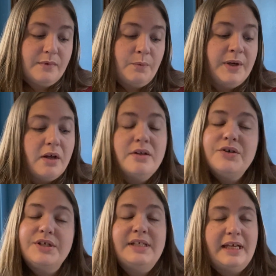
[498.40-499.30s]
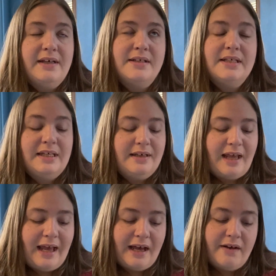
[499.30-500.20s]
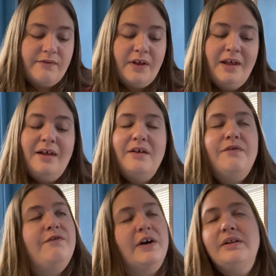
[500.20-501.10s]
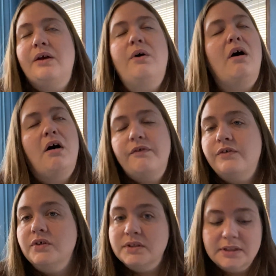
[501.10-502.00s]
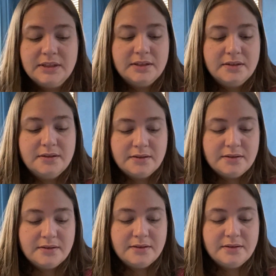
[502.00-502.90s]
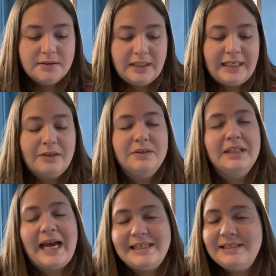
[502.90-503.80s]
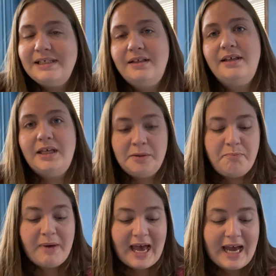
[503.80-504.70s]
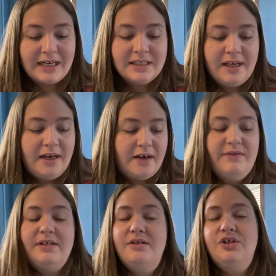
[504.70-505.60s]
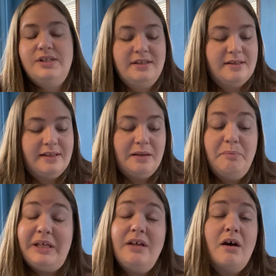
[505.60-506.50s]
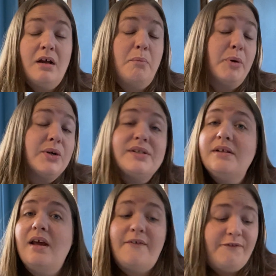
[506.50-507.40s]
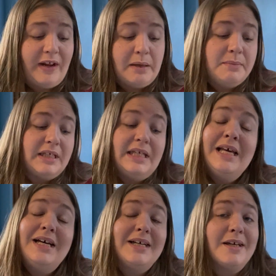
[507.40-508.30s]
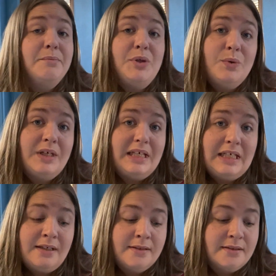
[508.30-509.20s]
We all understand and have felt how awful and how lasting the impact of these injustices can be on a person, a family, a community,